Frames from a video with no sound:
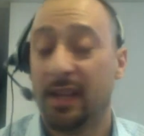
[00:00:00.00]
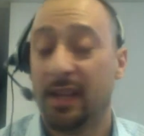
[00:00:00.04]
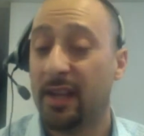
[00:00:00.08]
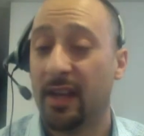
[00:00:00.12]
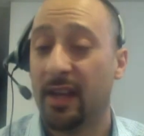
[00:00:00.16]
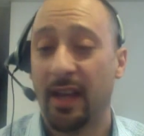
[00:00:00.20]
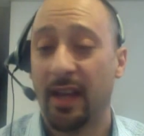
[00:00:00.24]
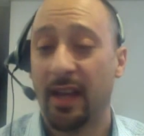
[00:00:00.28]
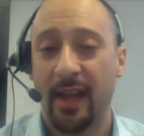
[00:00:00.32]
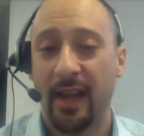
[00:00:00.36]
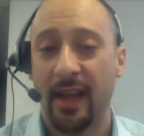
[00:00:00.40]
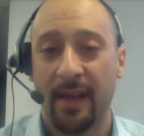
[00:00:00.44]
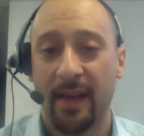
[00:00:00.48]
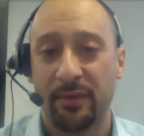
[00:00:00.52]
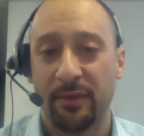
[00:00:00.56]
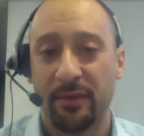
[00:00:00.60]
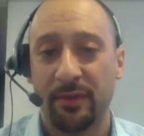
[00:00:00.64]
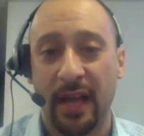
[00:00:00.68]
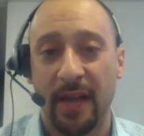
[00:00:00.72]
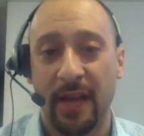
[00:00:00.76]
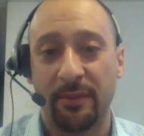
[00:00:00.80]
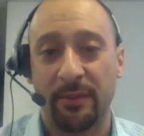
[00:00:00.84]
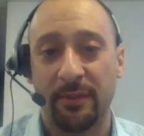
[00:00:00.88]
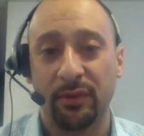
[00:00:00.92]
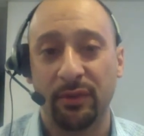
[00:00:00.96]

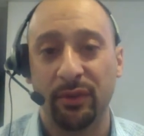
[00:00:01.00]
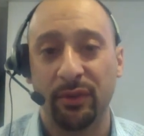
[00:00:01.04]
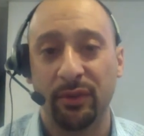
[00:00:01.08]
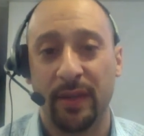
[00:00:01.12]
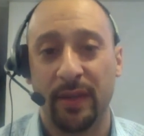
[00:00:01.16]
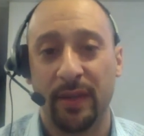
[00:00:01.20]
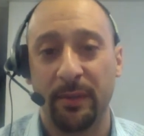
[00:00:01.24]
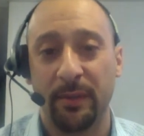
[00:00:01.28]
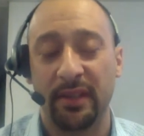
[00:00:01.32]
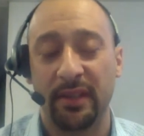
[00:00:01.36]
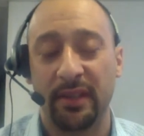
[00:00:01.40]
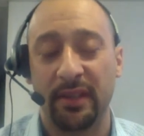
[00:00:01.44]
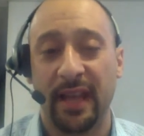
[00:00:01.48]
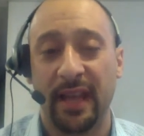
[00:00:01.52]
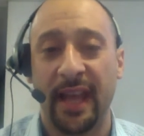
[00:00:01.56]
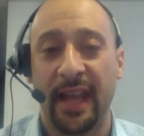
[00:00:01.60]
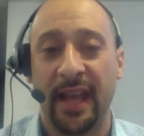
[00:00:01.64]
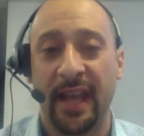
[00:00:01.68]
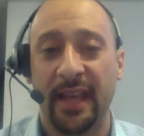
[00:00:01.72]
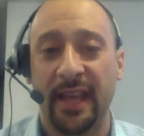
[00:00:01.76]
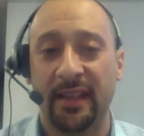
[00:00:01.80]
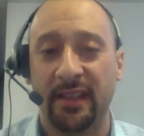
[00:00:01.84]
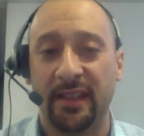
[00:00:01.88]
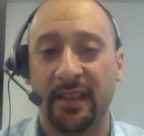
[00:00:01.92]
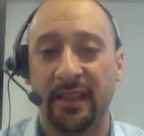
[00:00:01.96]
Absolutely. I mean, to
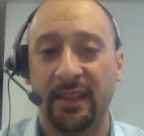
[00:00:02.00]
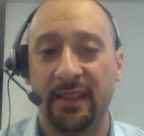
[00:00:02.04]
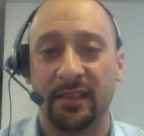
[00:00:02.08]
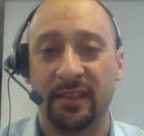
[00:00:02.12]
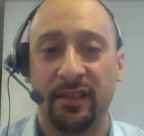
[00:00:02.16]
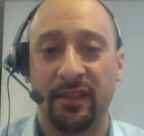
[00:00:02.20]
add this,